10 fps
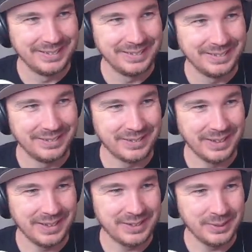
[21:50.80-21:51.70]

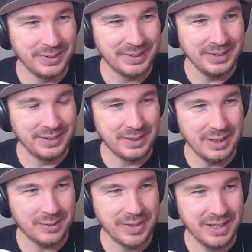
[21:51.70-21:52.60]
Okay, so he's gonna
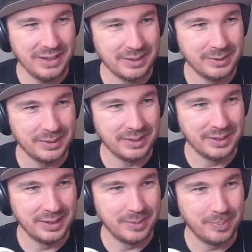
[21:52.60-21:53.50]
knock me out,
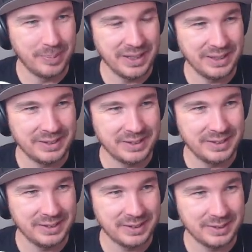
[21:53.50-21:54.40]
but it's
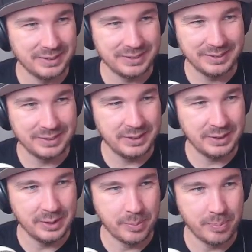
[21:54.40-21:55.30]
just
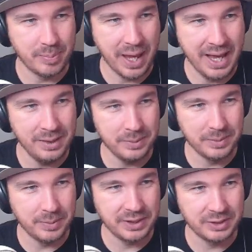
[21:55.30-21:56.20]
a bad
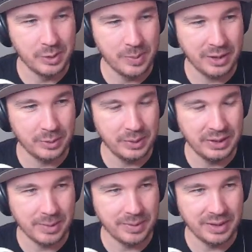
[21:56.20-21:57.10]
one because no matter what,
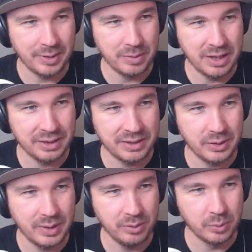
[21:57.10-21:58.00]
I'm knocking
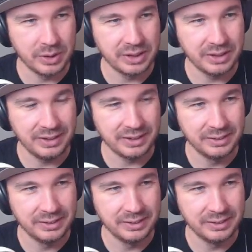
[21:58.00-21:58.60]
out in 1 hit.